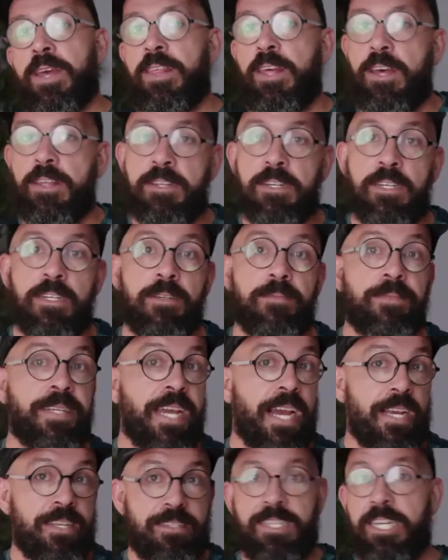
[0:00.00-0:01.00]
had other
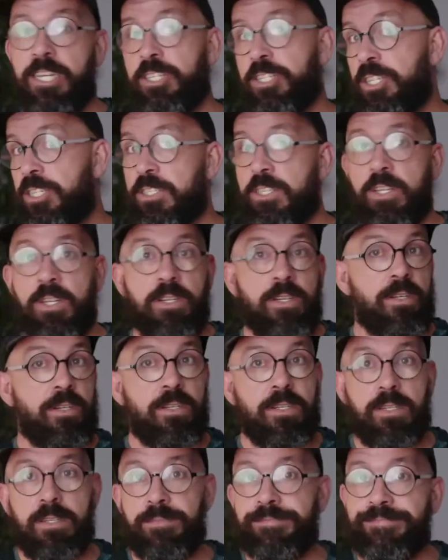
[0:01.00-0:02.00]
guests that just
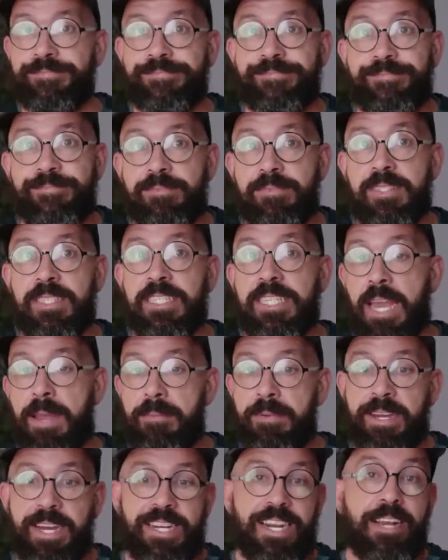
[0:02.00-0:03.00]

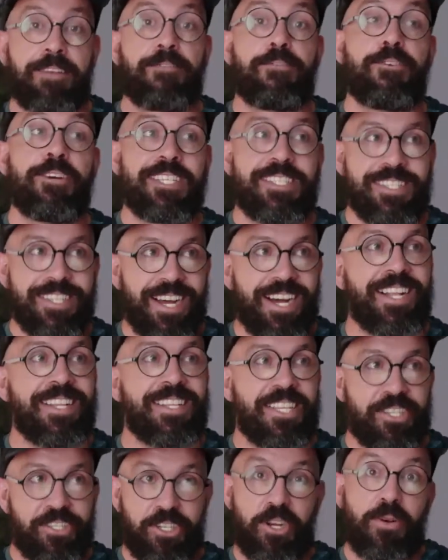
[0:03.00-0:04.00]
came kind of like
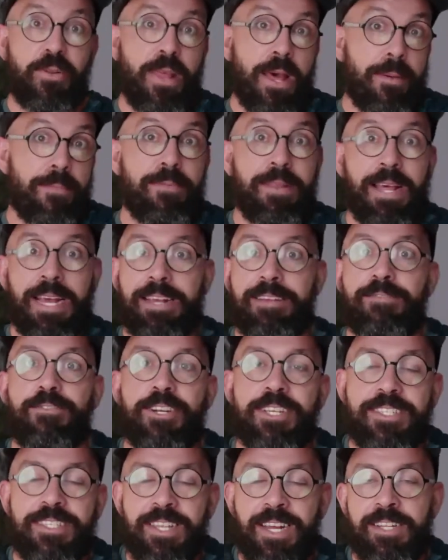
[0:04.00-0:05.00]
freestyle. They showed up like
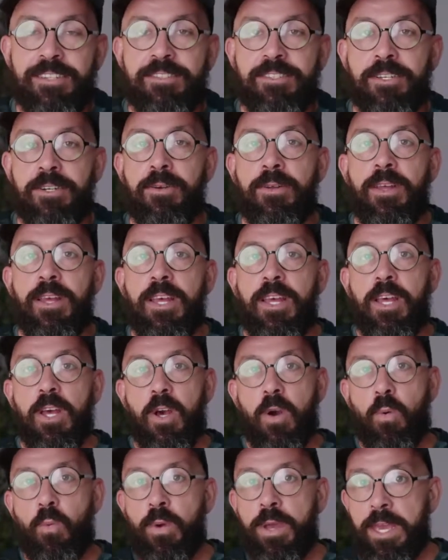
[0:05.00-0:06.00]
freestyle. So
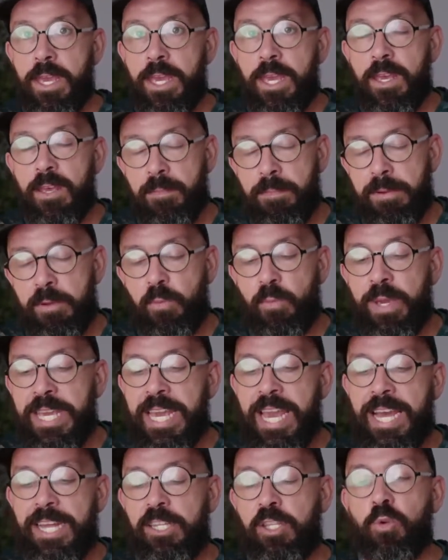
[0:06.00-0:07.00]
we
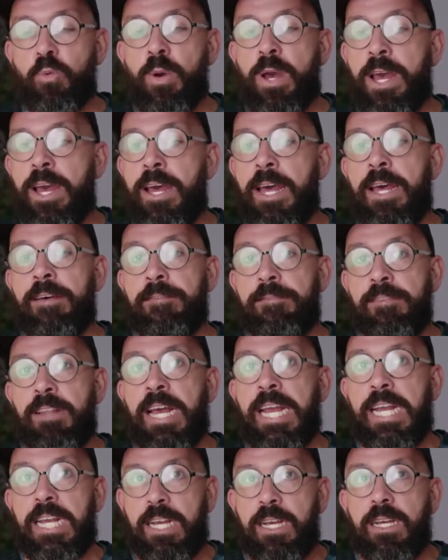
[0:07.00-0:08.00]
had to have
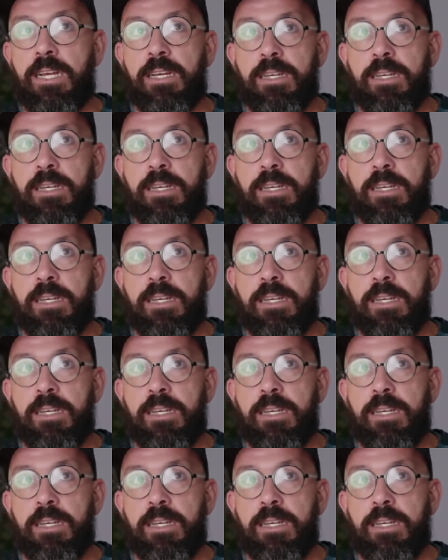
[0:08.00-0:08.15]
like